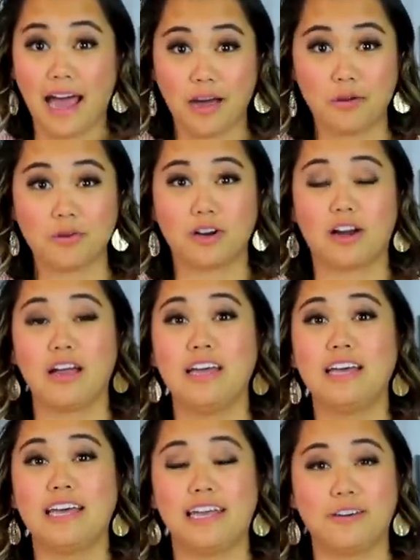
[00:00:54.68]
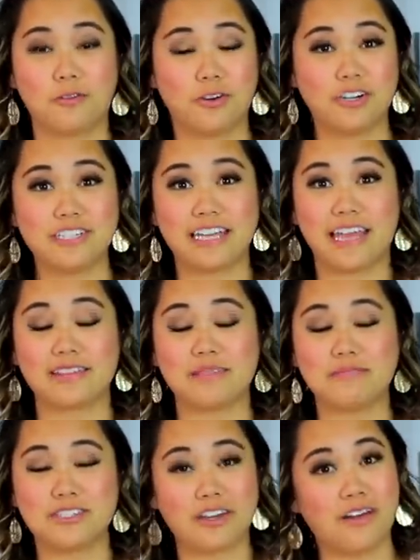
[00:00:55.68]
hour in order to get
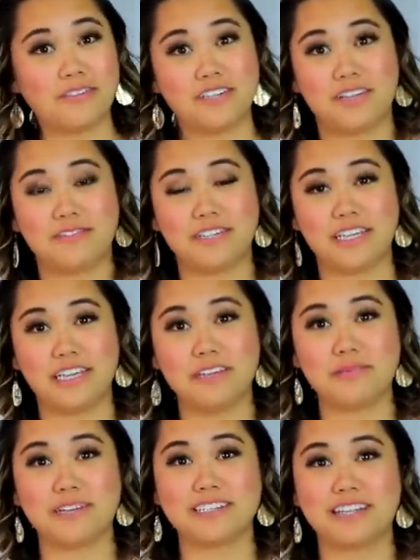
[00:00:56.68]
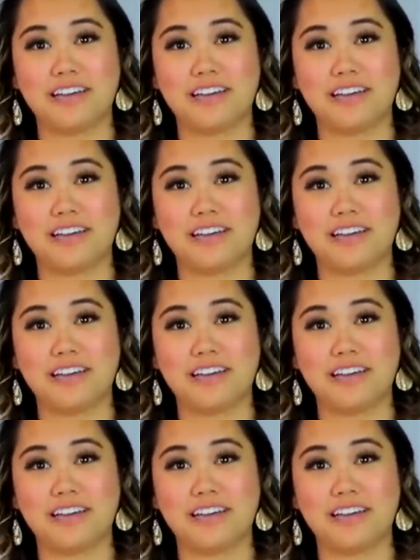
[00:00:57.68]
them soft enough to eat, because